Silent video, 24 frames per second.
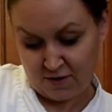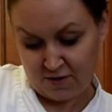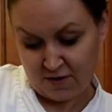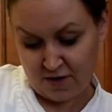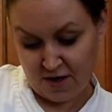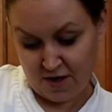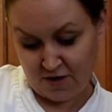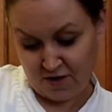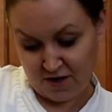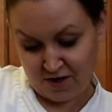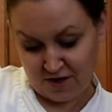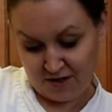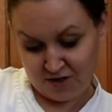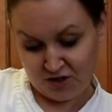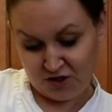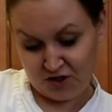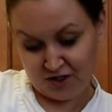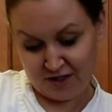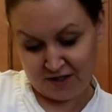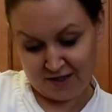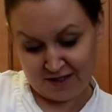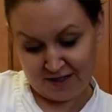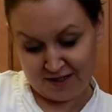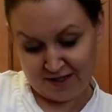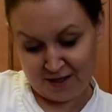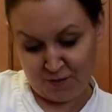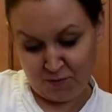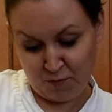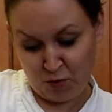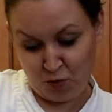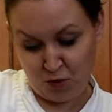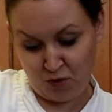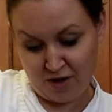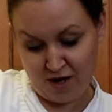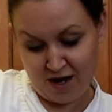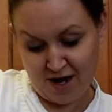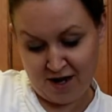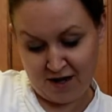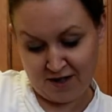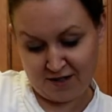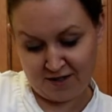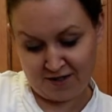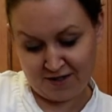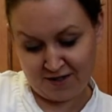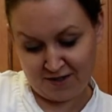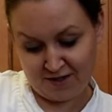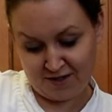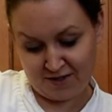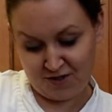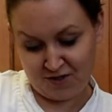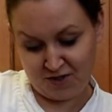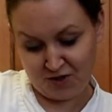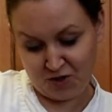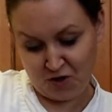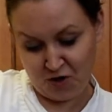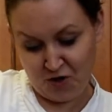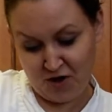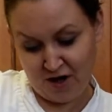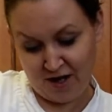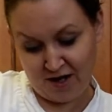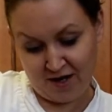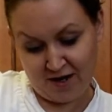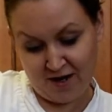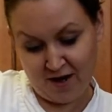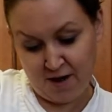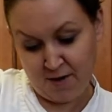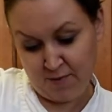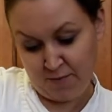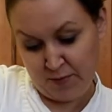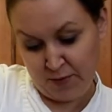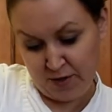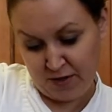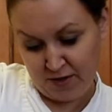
And then it's just as simple as stirring it up.